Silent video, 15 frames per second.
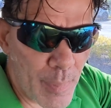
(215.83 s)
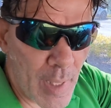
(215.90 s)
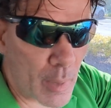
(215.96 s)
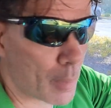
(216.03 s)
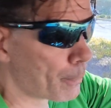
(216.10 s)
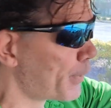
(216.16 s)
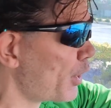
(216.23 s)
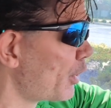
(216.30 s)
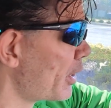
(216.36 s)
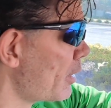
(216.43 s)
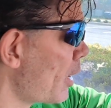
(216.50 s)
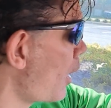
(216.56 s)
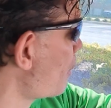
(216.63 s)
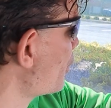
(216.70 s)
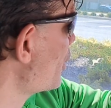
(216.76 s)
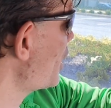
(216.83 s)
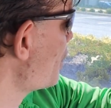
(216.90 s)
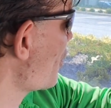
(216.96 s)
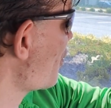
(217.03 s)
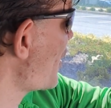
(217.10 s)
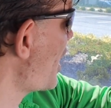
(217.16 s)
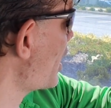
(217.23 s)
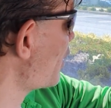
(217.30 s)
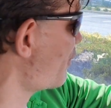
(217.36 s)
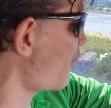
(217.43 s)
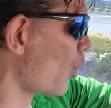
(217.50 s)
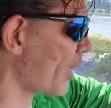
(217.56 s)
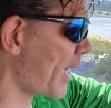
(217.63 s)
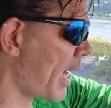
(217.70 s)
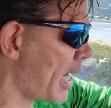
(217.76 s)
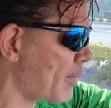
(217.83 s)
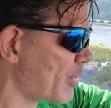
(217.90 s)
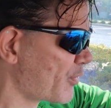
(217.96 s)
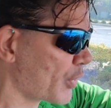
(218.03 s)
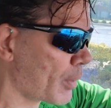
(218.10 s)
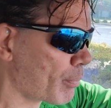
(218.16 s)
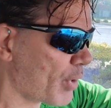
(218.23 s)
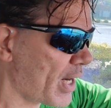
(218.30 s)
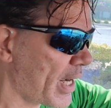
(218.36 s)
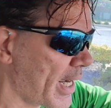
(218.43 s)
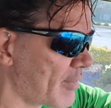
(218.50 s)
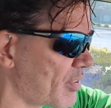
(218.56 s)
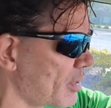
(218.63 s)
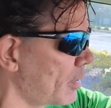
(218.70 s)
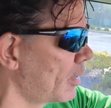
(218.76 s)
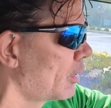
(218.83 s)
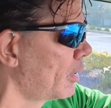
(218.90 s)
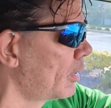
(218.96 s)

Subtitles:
been a pretty pathetic four games for the Braves.